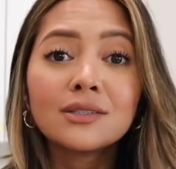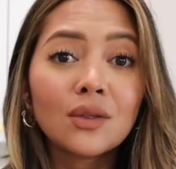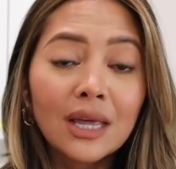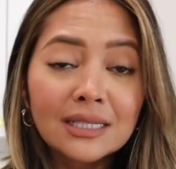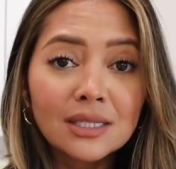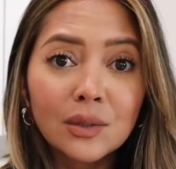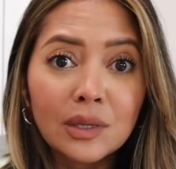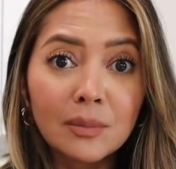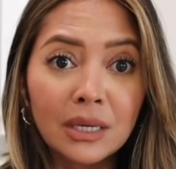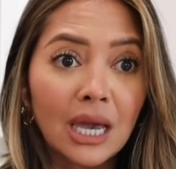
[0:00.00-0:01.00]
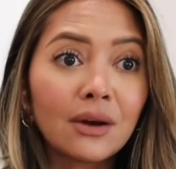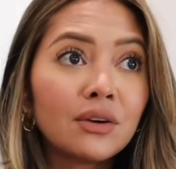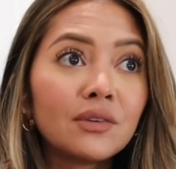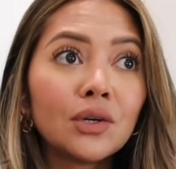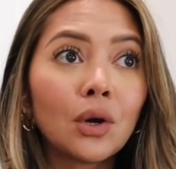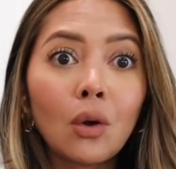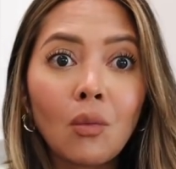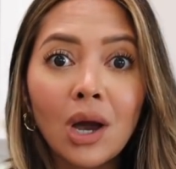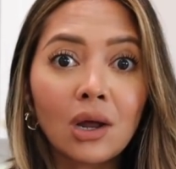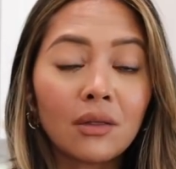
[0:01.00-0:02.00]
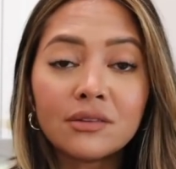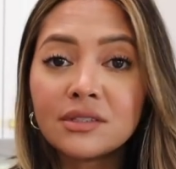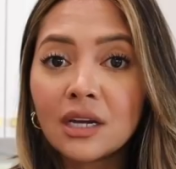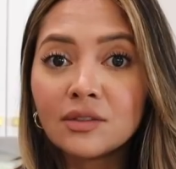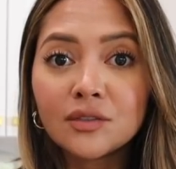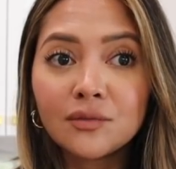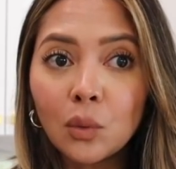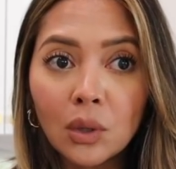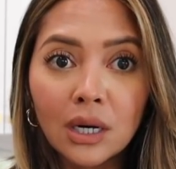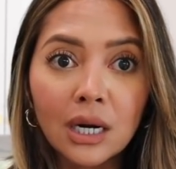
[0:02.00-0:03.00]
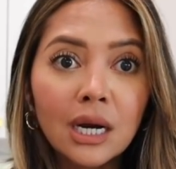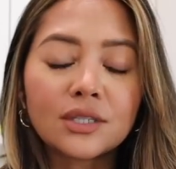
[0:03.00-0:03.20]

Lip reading: So that's literally me. I don't even know what all those knives are for.